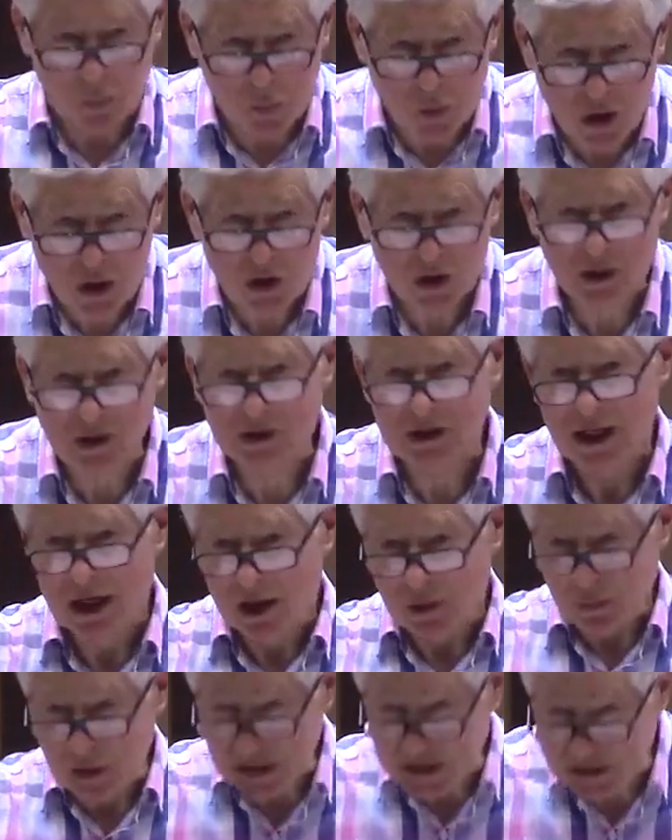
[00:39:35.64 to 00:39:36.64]
world
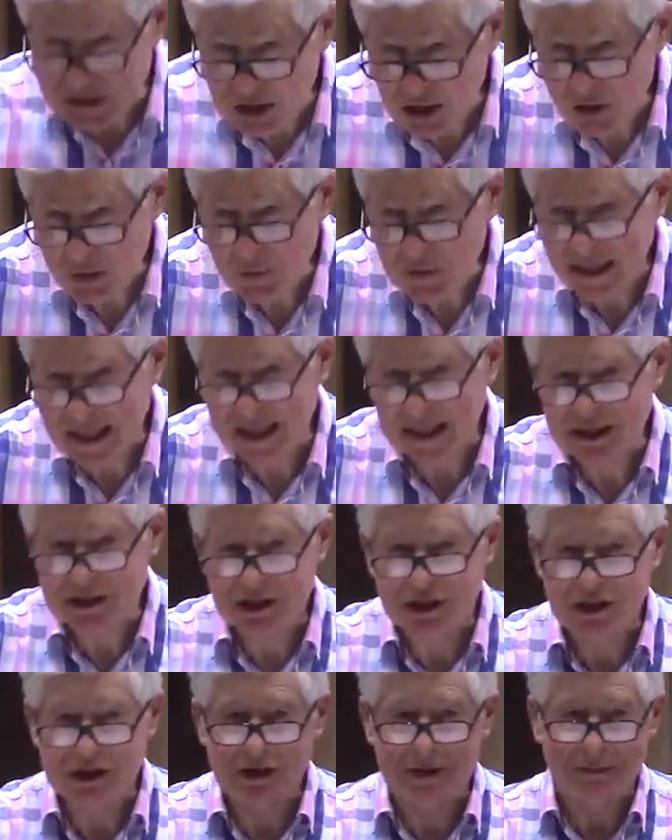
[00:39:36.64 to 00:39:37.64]
where no
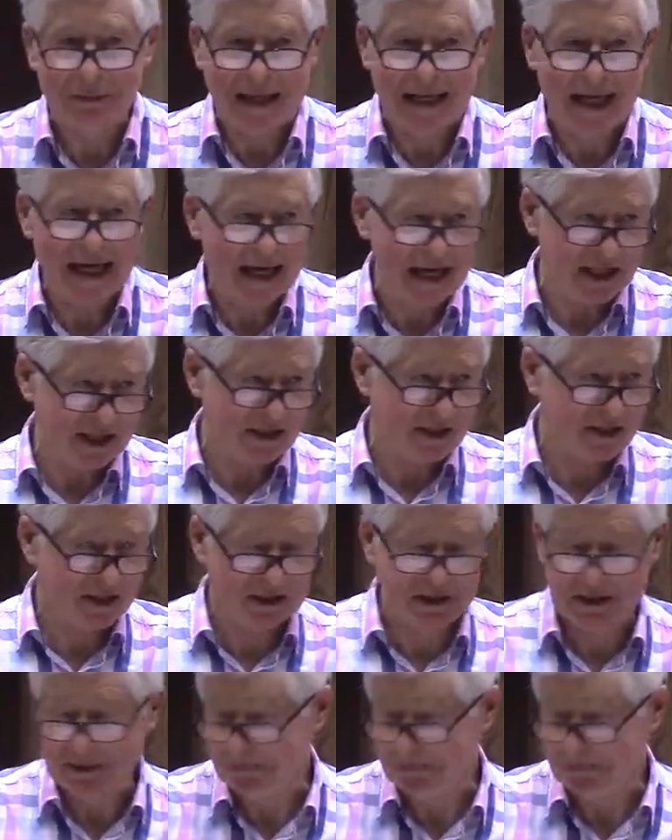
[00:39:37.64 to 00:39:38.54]
relationship lasts,